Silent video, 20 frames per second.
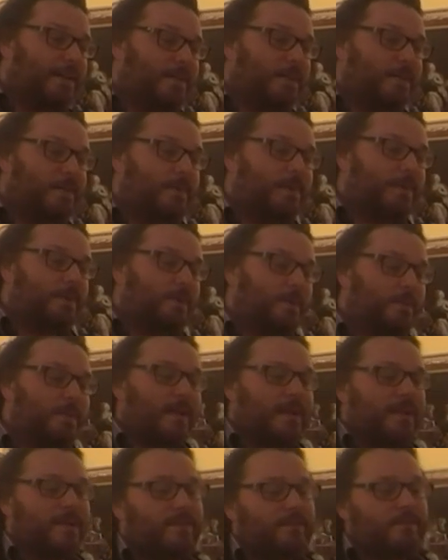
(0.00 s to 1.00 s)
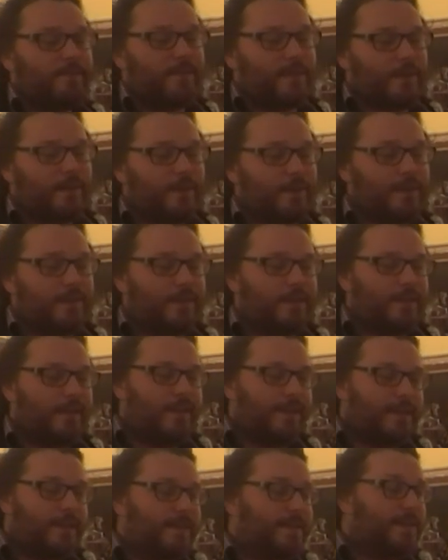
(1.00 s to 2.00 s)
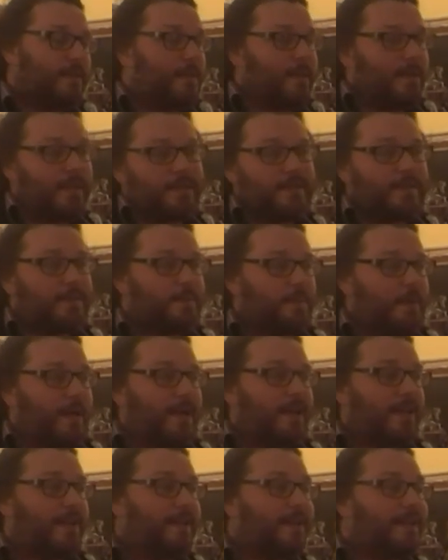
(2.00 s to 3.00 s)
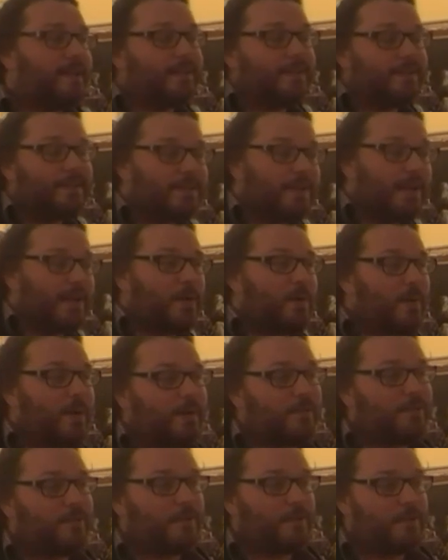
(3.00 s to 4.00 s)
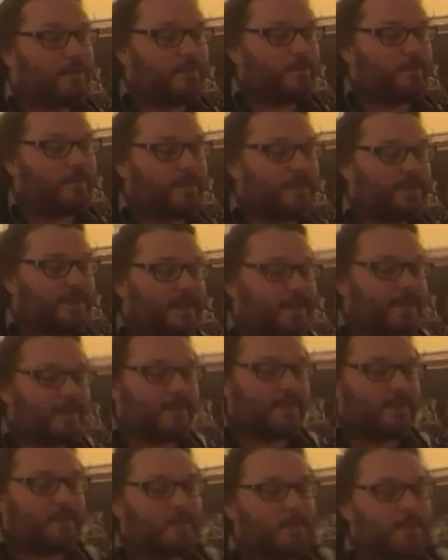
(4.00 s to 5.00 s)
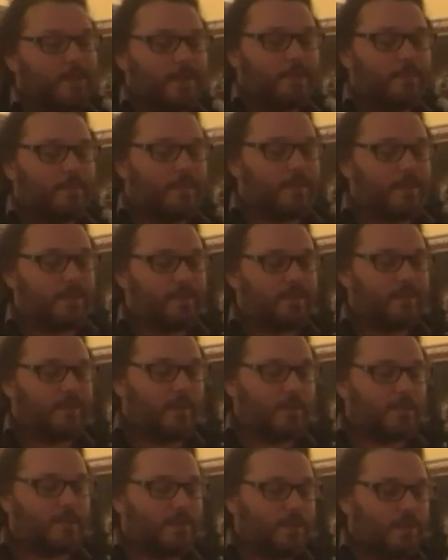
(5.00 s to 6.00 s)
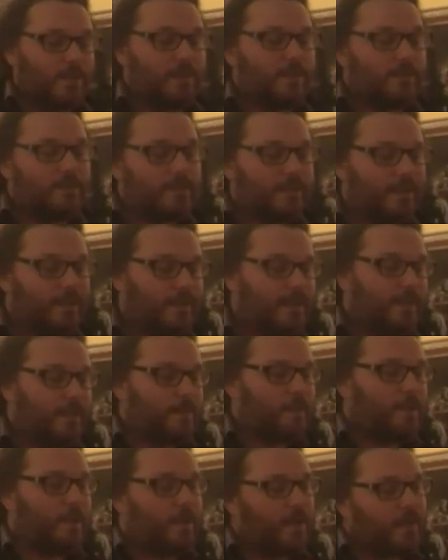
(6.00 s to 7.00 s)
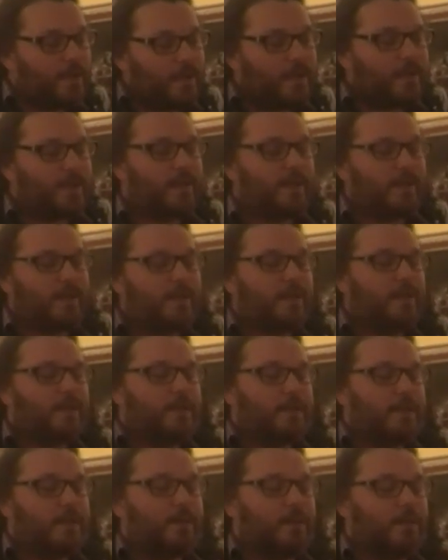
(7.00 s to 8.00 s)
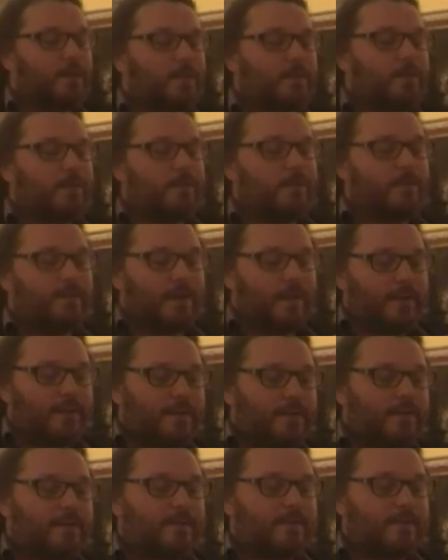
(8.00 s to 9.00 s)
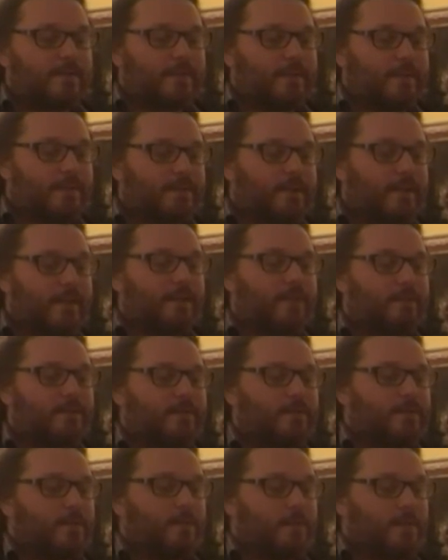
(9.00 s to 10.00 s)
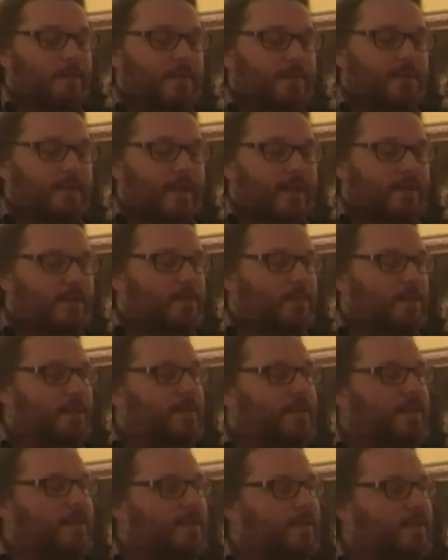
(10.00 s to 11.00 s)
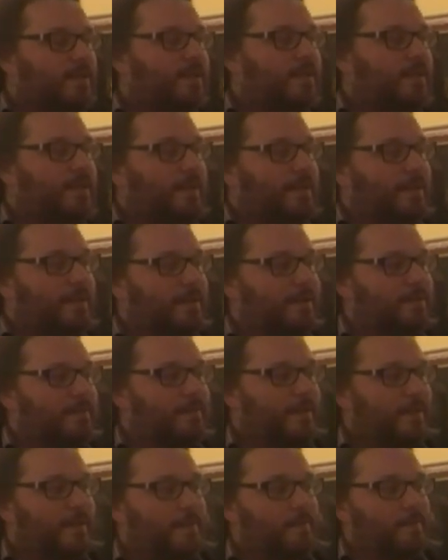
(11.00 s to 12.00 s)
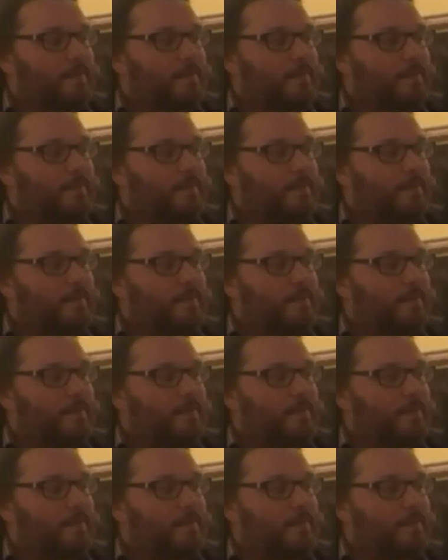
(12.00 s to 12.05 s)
you know, we might feel intimidated by it and shy away from this idea of being observed. But on the other, you know, you find this kind of almost exhibitionist kind of